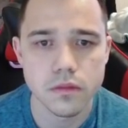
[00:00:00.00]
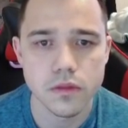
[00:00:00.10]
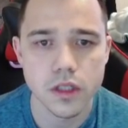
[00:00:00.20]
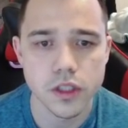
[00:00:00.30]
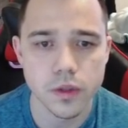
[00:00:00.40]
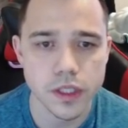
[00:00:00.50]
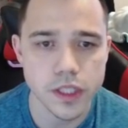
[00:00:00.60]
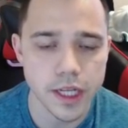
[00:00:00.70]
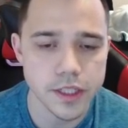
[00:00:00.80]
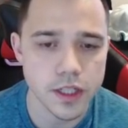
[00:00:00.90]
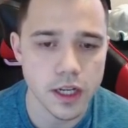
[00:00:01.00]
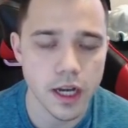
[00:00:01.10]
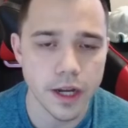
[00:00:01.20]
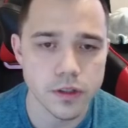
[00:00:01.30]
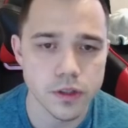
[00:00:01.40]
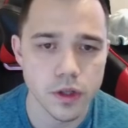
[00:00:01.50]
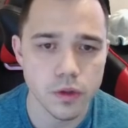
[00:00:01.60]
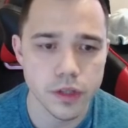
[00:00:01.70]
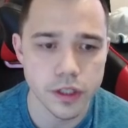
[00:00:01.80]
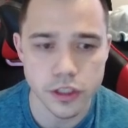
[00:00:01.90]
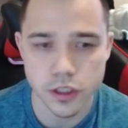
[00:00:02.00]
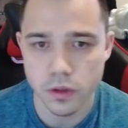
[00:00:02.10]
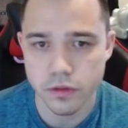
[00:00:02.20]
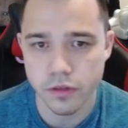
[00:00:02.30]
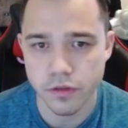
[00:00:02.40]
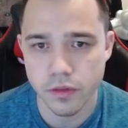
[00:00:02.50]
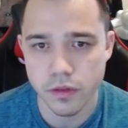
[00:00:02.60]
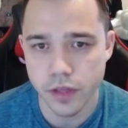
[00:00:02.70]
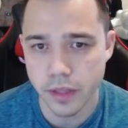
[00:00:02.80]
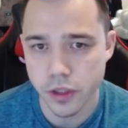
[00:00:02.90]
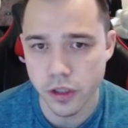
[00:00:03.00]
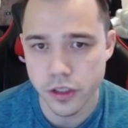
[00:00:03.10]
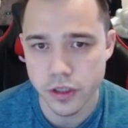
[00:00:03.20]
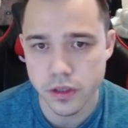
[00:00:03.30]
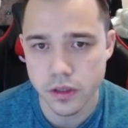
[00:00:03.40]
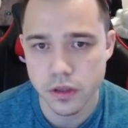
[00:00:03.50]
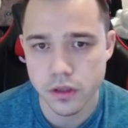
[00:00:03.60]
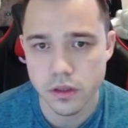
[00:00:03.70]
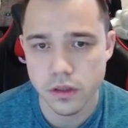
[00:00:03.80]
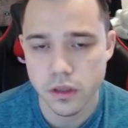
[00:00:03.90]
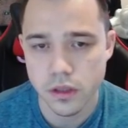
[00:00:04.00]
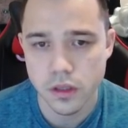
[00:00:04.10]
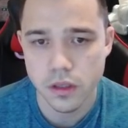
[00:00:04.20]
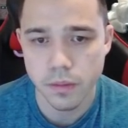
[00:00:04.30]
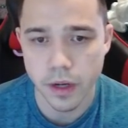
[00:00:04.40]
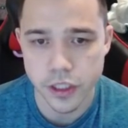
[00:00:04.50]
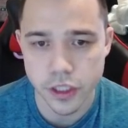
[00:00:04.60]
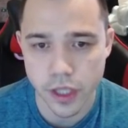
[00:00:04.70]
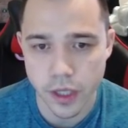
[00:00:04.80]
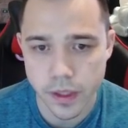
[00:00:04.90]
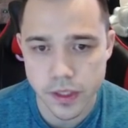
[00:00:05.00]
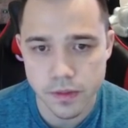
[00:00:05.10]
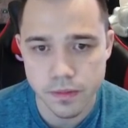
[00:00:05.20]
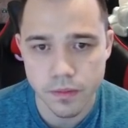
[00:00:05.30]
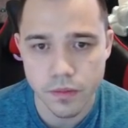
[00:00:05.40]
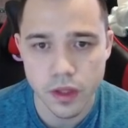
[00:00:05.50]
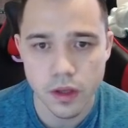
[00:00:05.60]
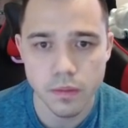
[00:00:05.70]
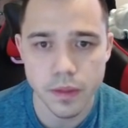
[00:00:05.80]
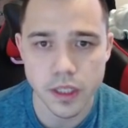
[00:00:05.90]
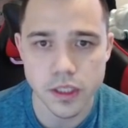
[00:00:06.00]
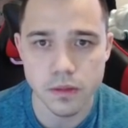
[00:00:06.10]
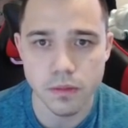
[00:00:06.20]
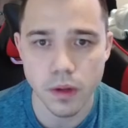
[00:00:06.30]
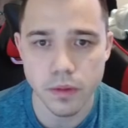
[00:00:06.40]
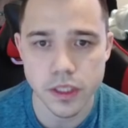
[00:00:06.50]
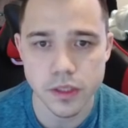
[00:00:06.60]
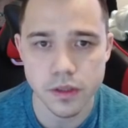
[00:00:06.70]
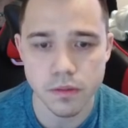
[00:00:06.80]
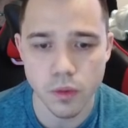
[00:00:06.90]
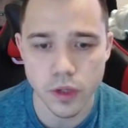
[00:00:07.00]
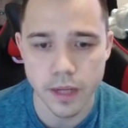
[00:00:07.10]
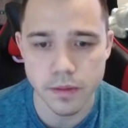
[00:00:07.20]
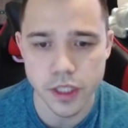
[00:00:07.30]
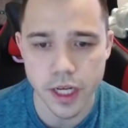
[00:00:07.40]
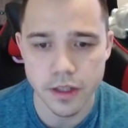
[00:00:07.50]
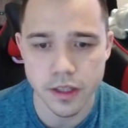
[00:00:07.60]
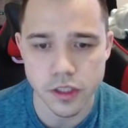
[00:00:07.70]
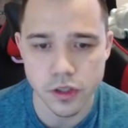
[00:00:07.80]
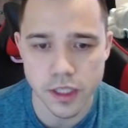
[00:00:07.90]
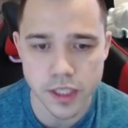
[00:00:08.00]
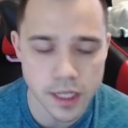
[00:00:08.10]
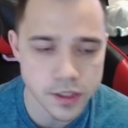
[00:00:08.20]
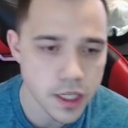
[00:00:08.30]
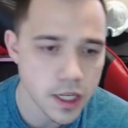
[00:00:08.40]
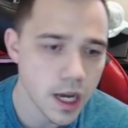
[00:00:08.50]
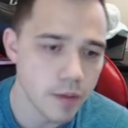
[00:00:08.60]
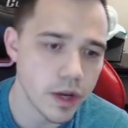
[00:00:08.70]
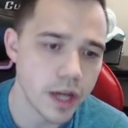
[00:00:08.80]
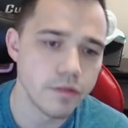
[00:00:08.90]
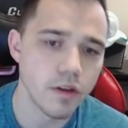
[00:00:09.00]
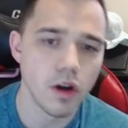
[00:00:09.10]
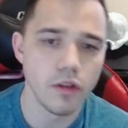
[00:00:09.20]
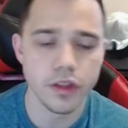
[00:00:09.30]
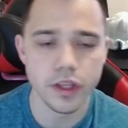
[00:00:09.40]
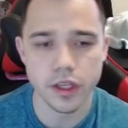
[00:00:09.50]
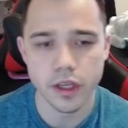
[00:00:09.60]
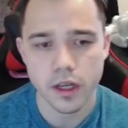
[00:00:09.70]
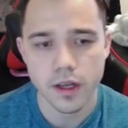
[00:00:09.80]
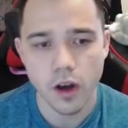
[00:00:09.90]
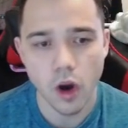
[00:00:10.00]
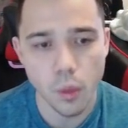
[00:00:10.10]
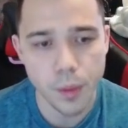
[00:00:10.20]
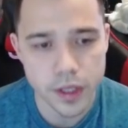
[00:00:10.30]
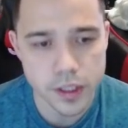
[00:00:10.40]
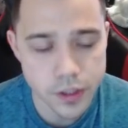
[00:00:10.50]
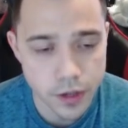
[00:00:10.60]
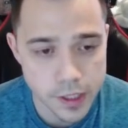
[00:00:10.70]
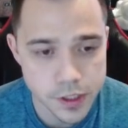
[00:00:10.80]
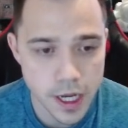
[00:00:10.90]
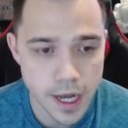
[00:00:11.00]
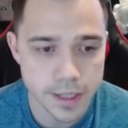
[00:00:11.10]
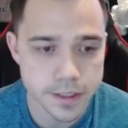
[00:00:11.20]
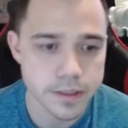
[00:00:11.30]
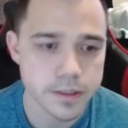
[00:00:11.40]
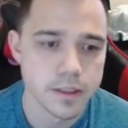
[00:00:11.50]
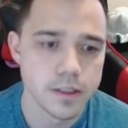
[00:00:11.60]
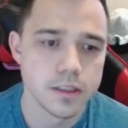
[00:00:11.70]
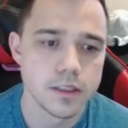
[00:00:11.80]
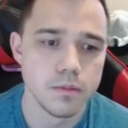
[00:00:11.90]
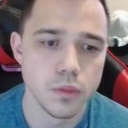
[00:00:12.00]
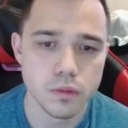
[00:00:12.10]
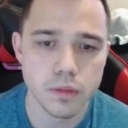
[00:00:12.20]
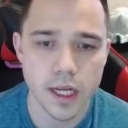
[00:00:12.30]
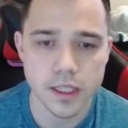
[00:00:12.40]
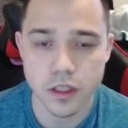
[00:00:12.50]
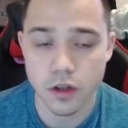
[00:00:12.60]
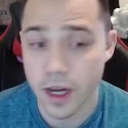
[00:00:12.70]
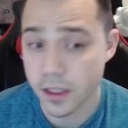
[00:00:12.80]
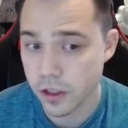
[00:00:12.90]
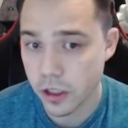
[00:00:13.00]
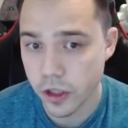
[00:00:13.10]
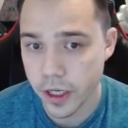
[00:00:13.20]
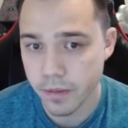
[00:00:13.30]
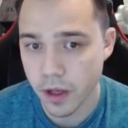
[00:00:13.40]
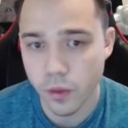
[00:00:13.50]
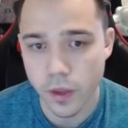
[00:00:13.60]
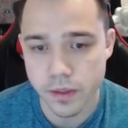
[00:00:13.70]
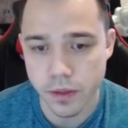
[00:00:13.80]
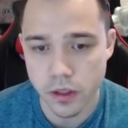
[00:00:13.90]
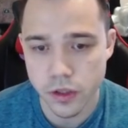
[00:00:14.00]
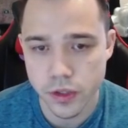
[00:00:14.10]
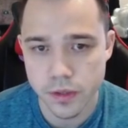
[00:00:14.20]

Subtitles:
So in this case, I also know they're just going for a Flame Charge. I shield anyways, because it probably does more damage than anything this Cress has. I'm kind of on the hoping this Cress has Moonblast Grass Knot Train, otherwise I'm going to lose.